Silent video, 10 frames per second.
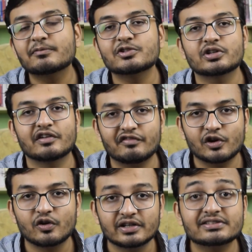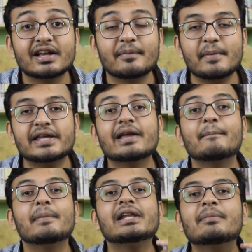which you can follow is
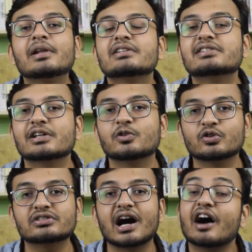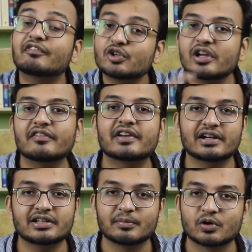making minimalistic notes after you have
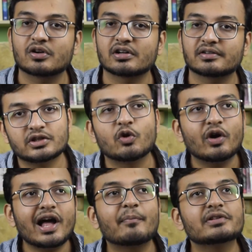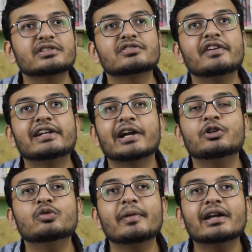read the book. Now what happens is we tend
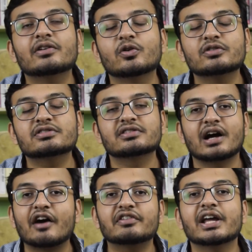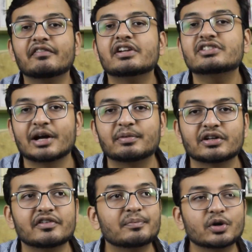to make notes after every chapter.
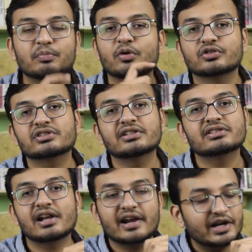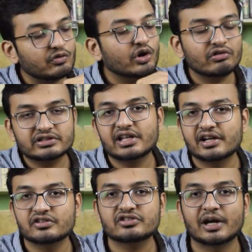We put post-its and write what was there
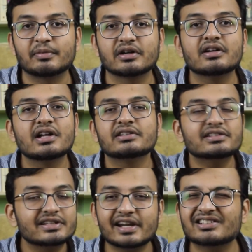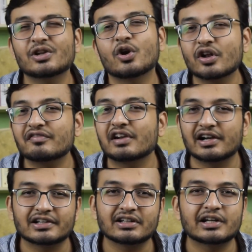in the chapter. This creates a lot of
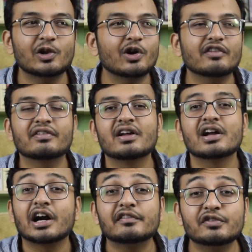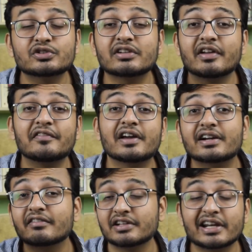clutter and a lot of confusion when we are
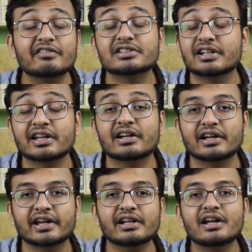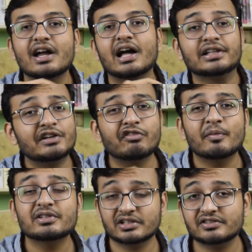revisiting it again, and the
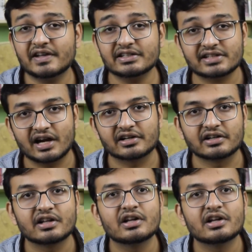information is very scattered.